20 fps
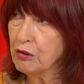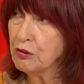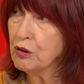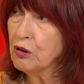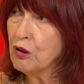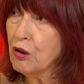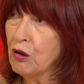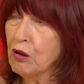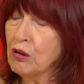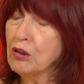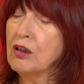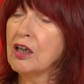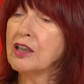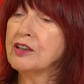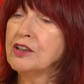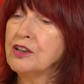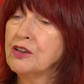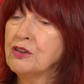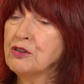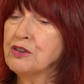alcohol
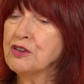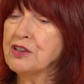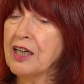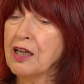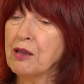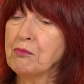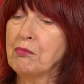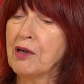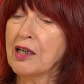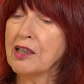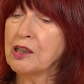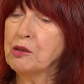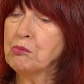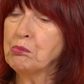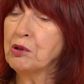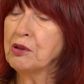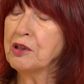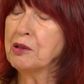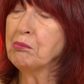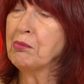and use that money
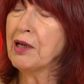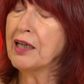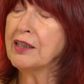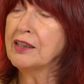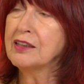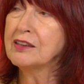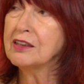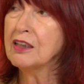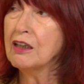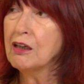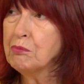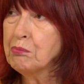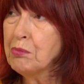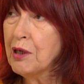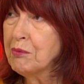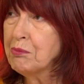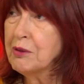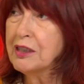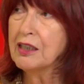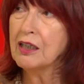and put it back into
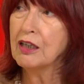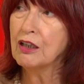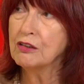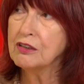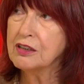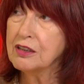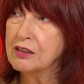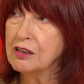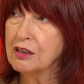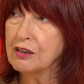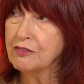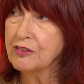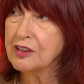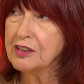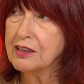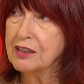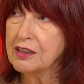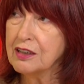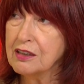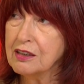public health
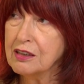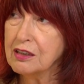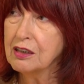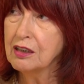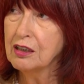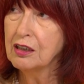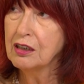services.